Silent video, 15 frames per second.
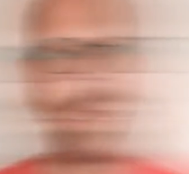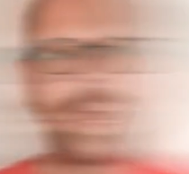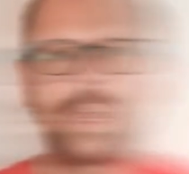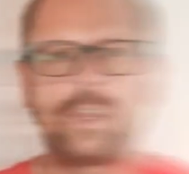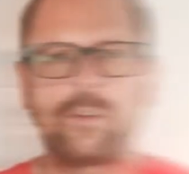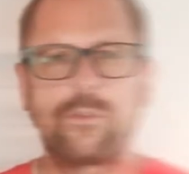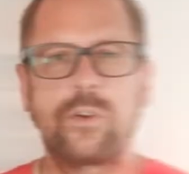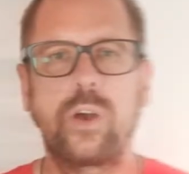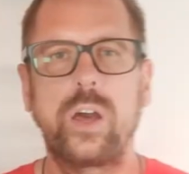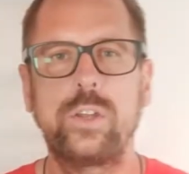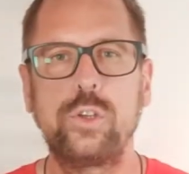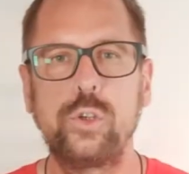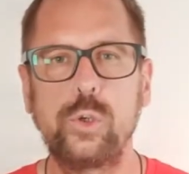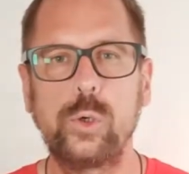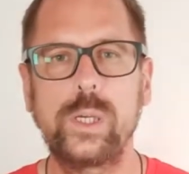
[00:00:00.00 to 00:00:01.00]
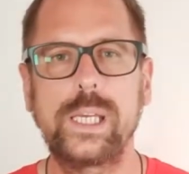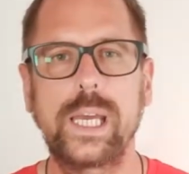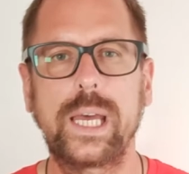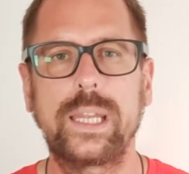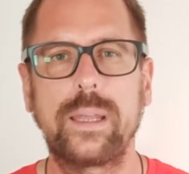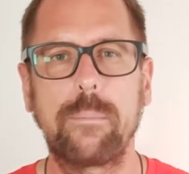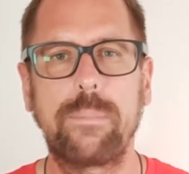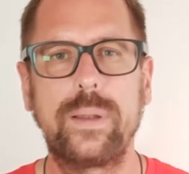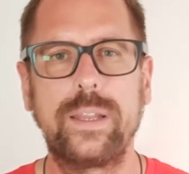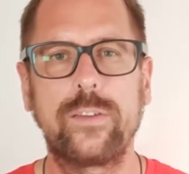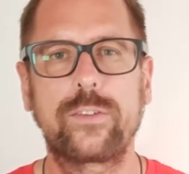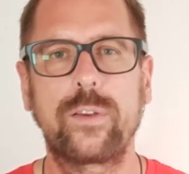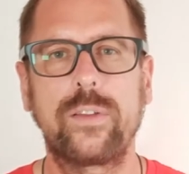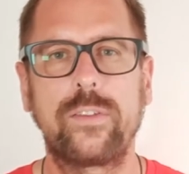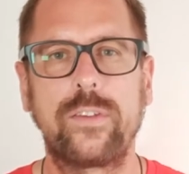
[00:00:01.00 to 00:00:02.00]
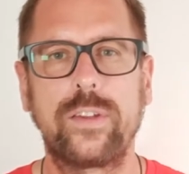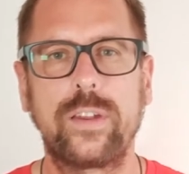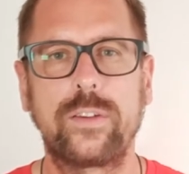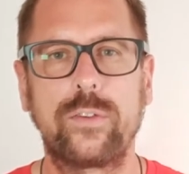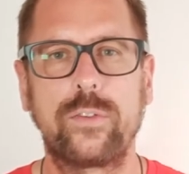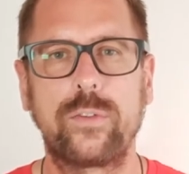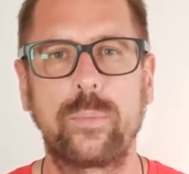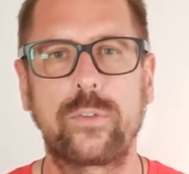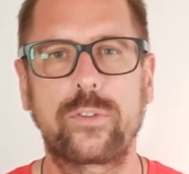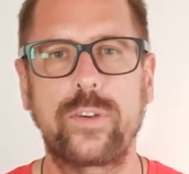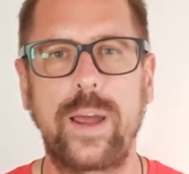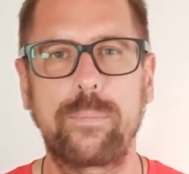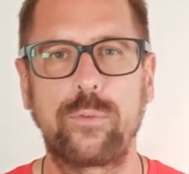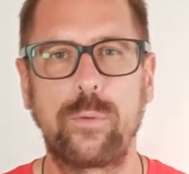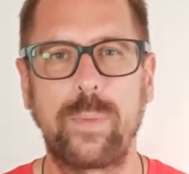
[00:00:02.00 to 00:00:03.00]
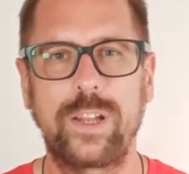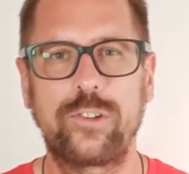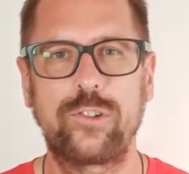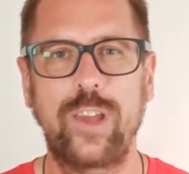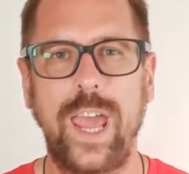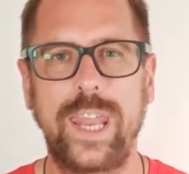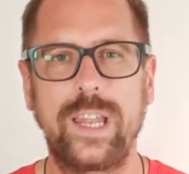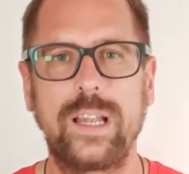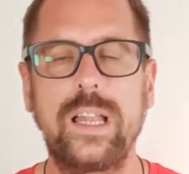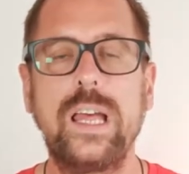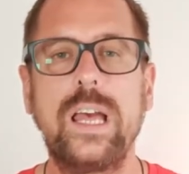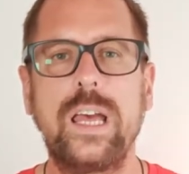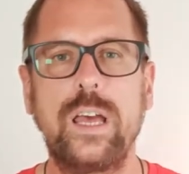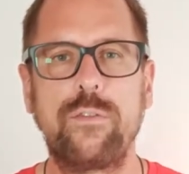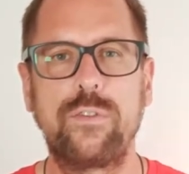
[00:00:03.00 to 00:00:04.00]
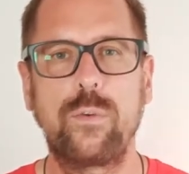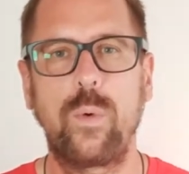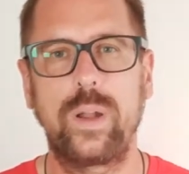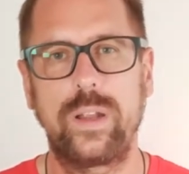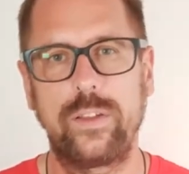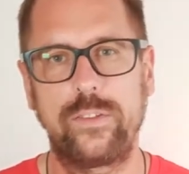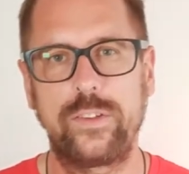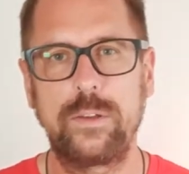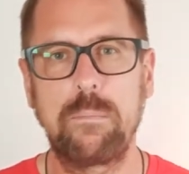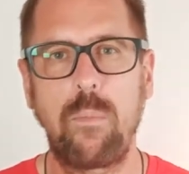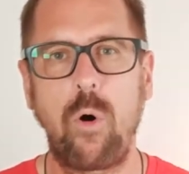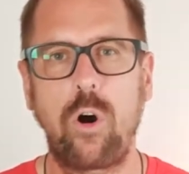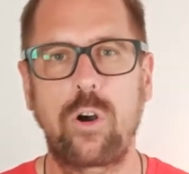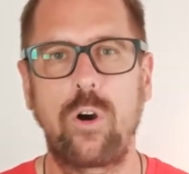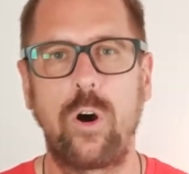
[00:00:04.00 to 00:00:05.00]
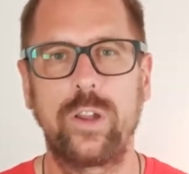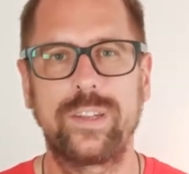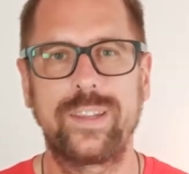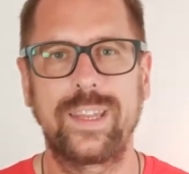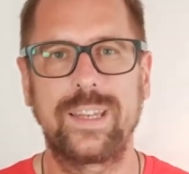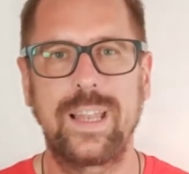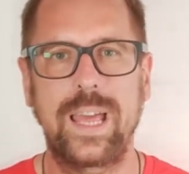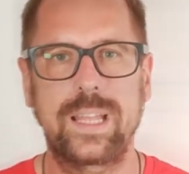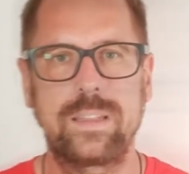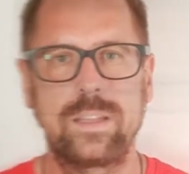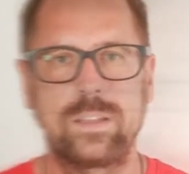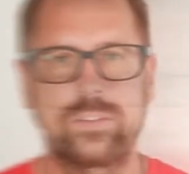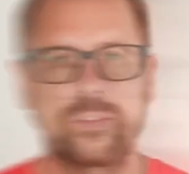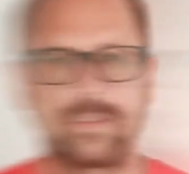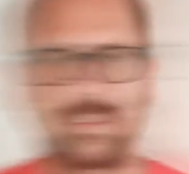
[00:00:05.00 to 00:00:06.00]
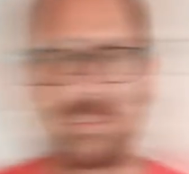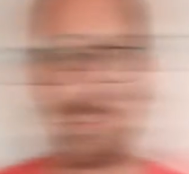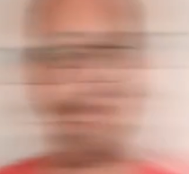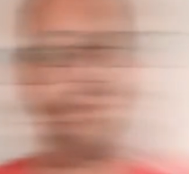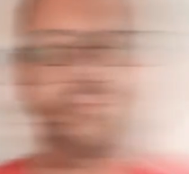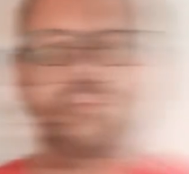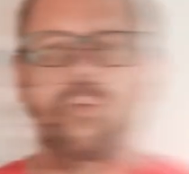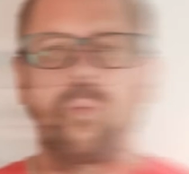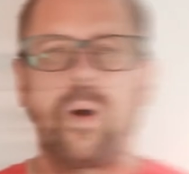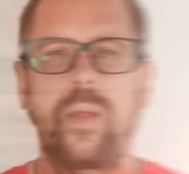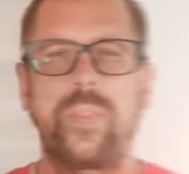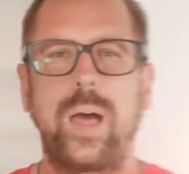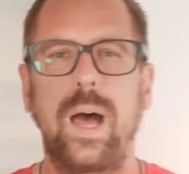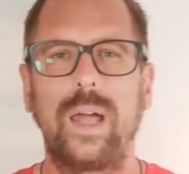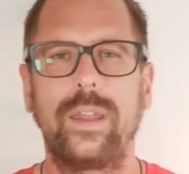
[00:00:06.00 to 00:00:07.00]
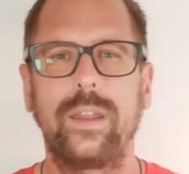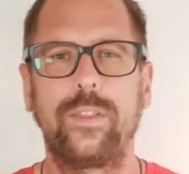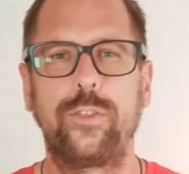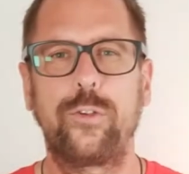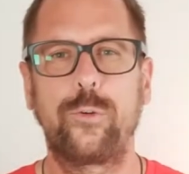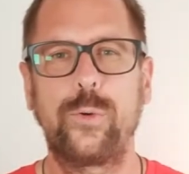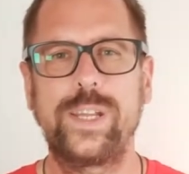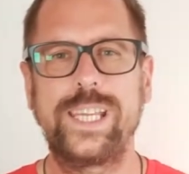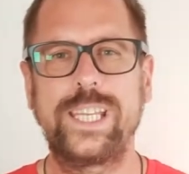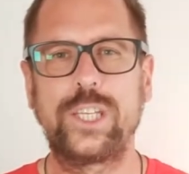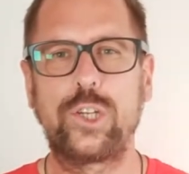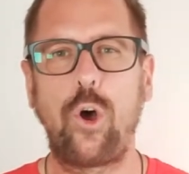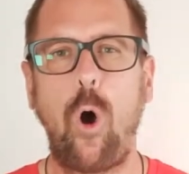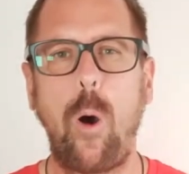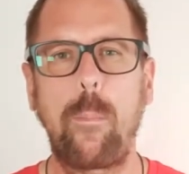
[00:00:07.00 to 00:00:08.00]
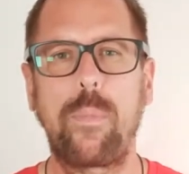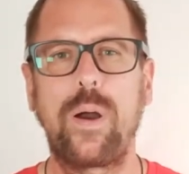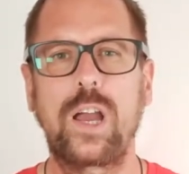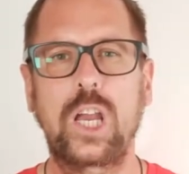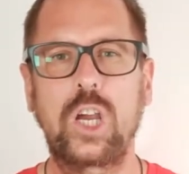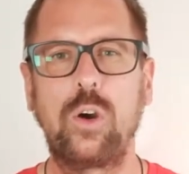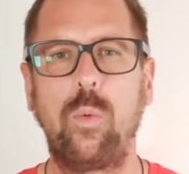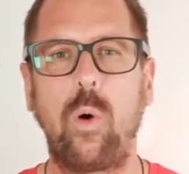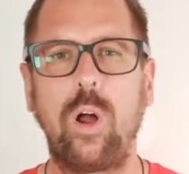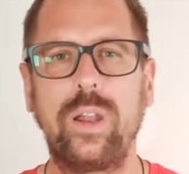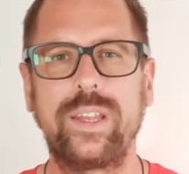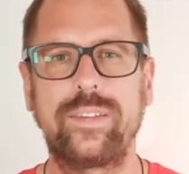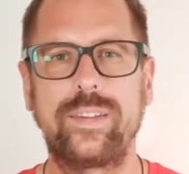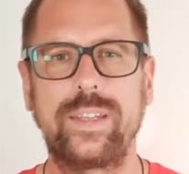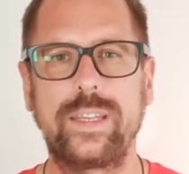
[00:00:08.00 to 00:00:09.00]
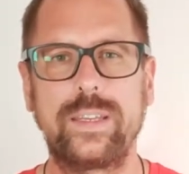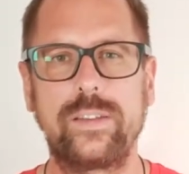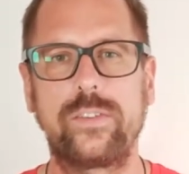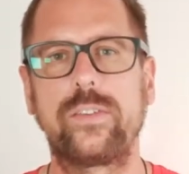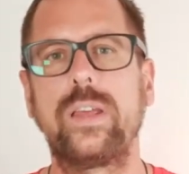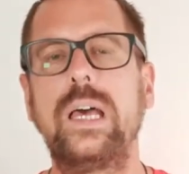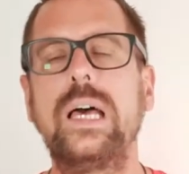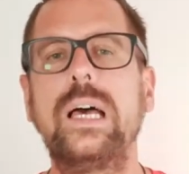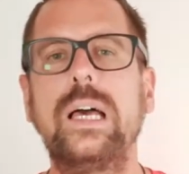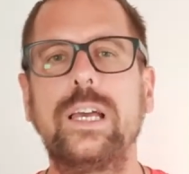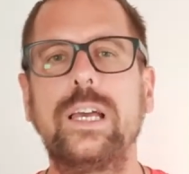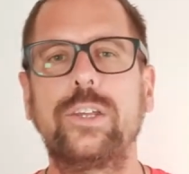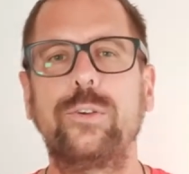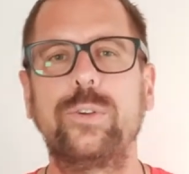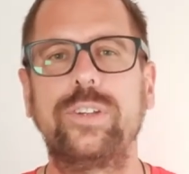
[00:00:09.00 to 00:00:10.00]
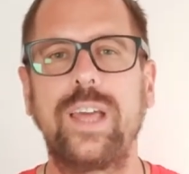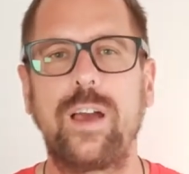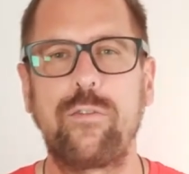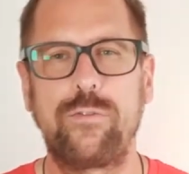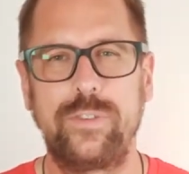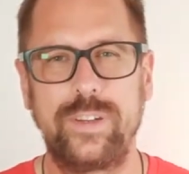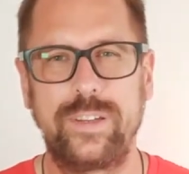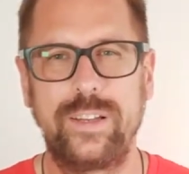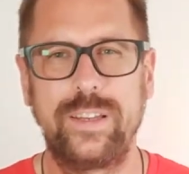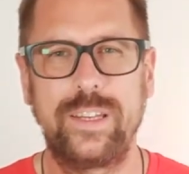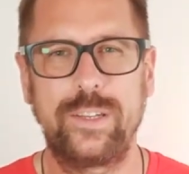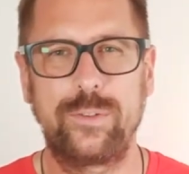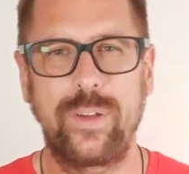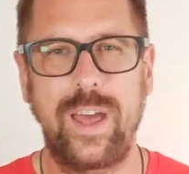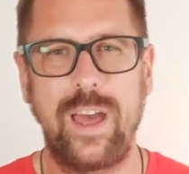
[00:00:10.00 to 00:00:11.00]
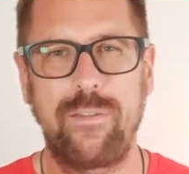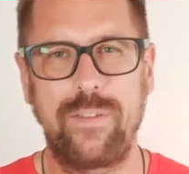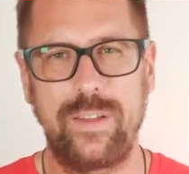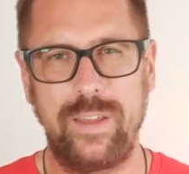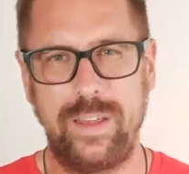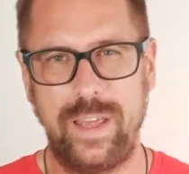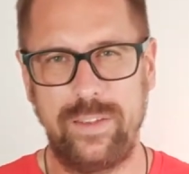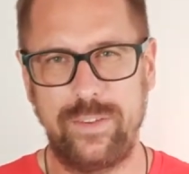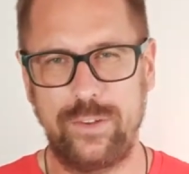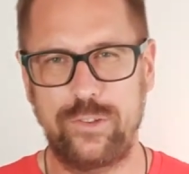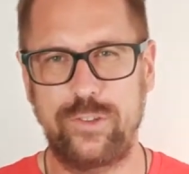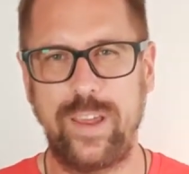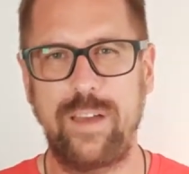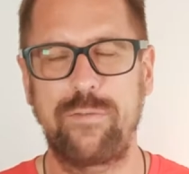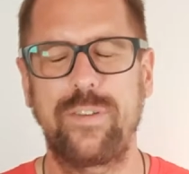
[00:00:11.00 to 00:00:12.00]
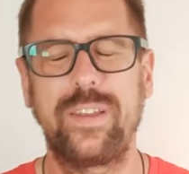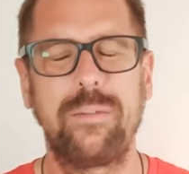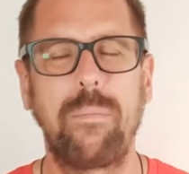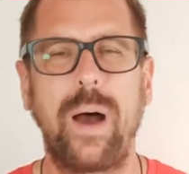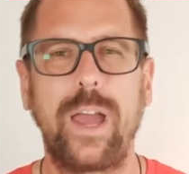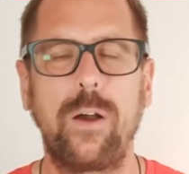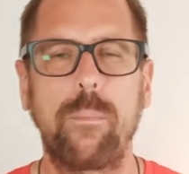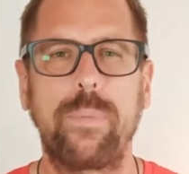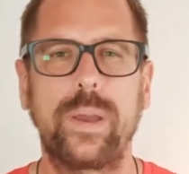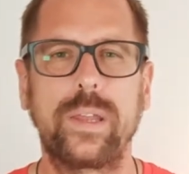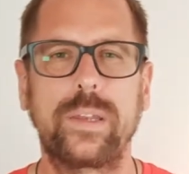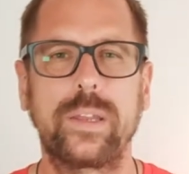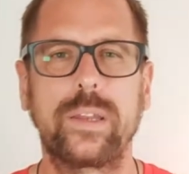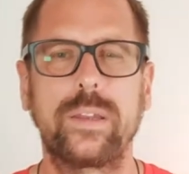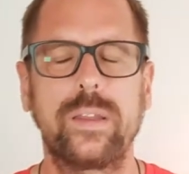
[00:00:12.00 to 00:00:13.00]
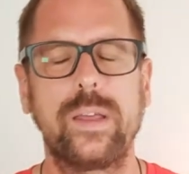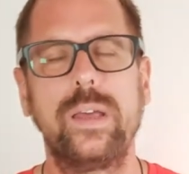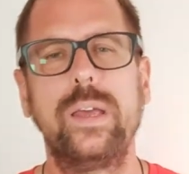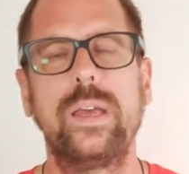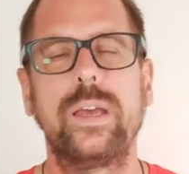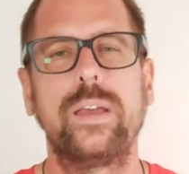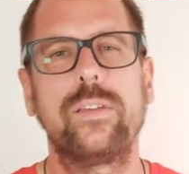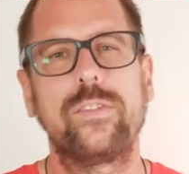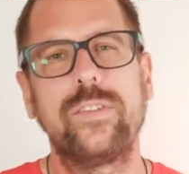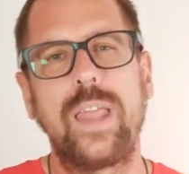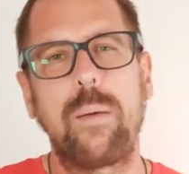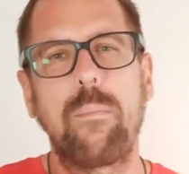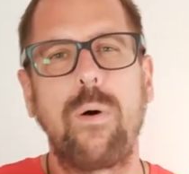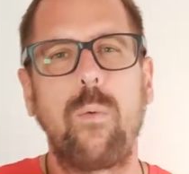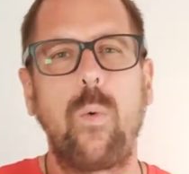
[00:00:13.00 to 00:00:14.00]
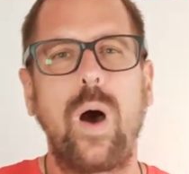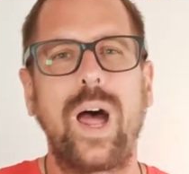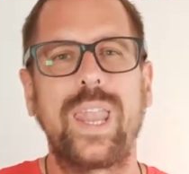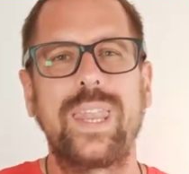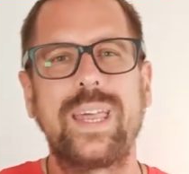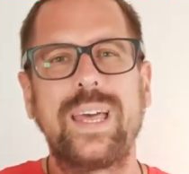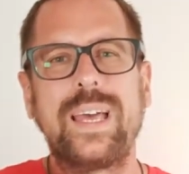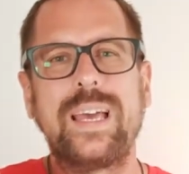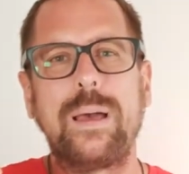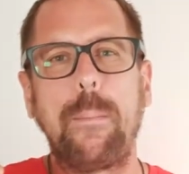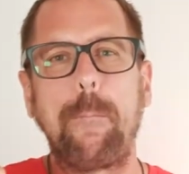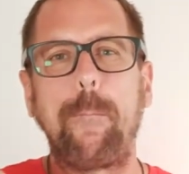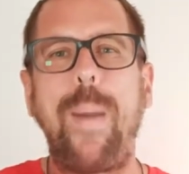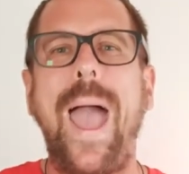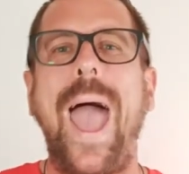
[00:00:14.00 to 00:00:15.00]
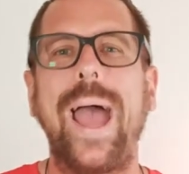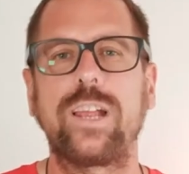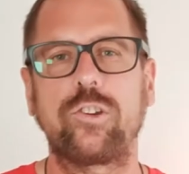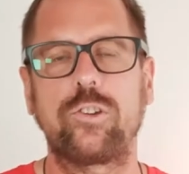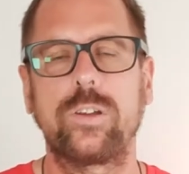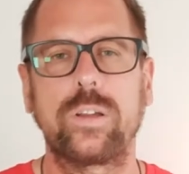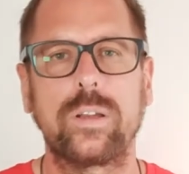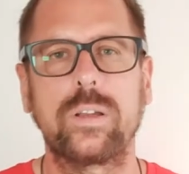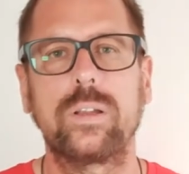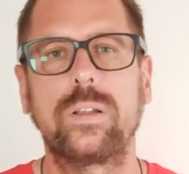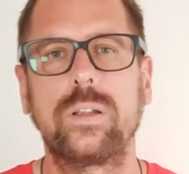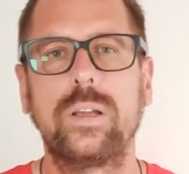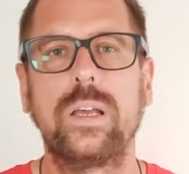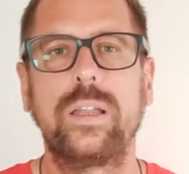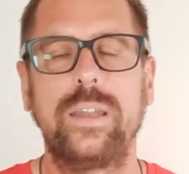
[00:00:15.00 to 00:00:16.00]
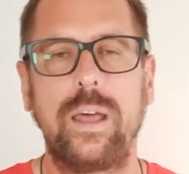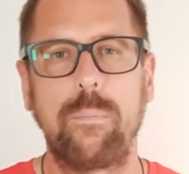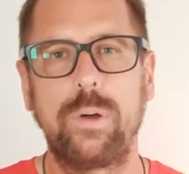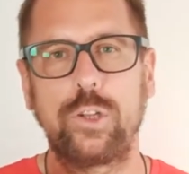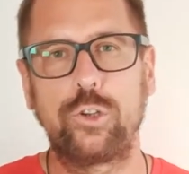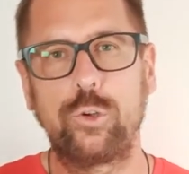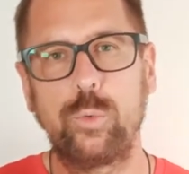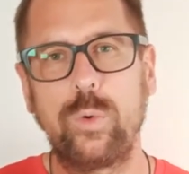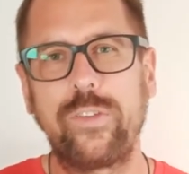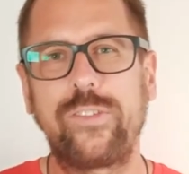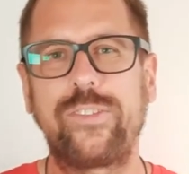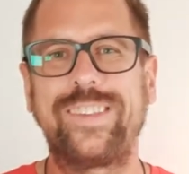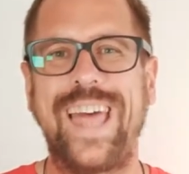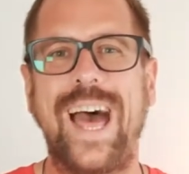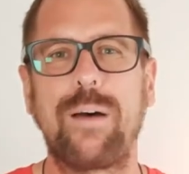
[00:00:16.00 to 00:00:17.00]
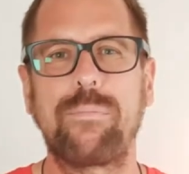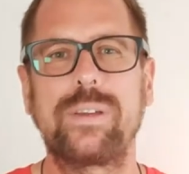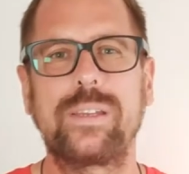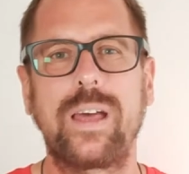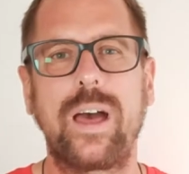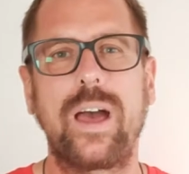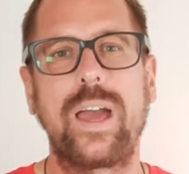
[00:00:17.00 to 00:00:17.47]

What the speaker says: And if you are new here, then please consider to subscribe to my channel if you want to see more content like this. So what are the three top qualities you definitely need to have as a chef? In my opinion, is number one, passion. Number two, stamina.